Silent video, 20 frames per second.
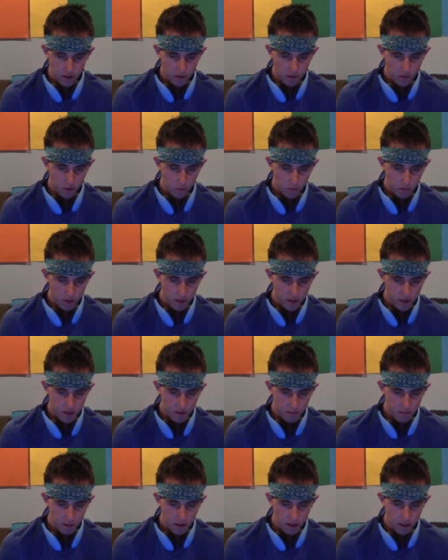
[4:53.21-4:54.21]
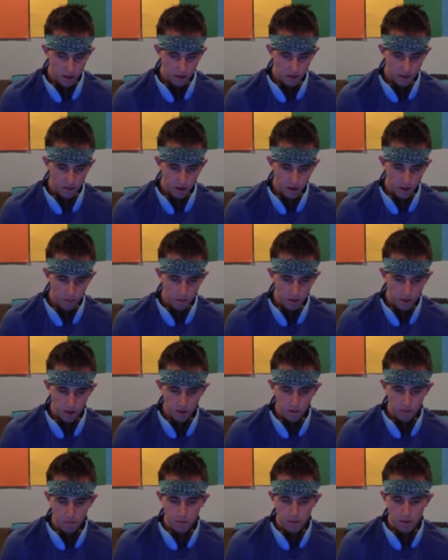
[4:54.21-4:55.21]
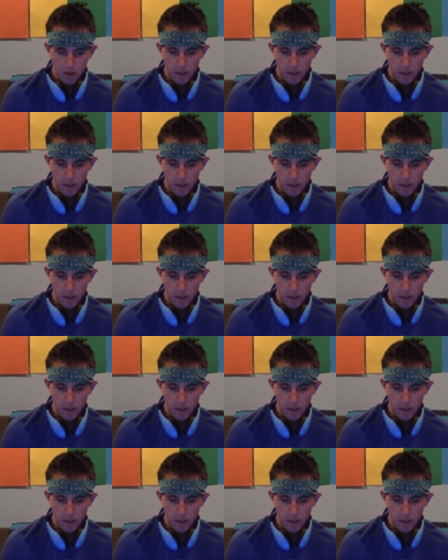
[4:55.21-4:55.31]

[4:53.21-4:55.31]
don't want to spend any time with him.